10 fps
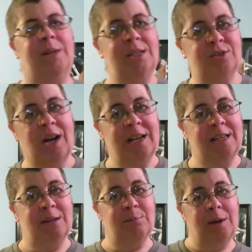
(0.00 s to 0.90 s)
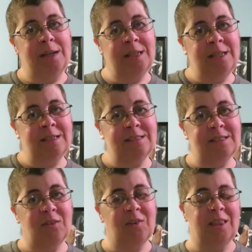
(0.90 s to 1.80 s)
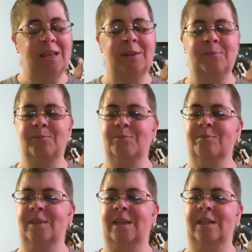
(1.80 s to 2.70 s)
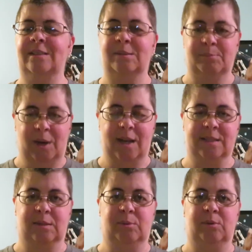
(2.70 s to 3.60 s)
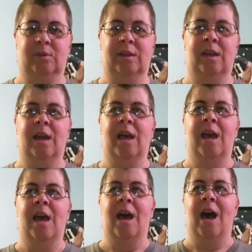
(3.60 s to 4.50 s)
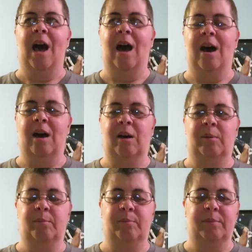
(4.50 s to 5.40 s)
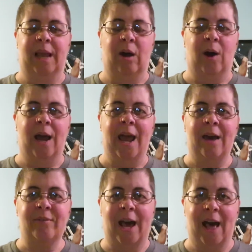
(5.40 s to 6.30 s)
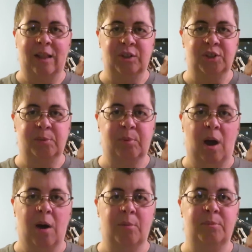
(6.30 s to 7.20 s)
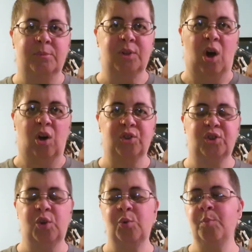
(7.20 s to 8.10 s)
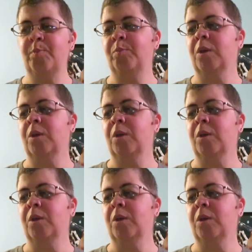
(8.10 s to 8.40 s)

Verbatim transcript: me trying to get money and stuff like that it's impossible um, now I have allergy problems also.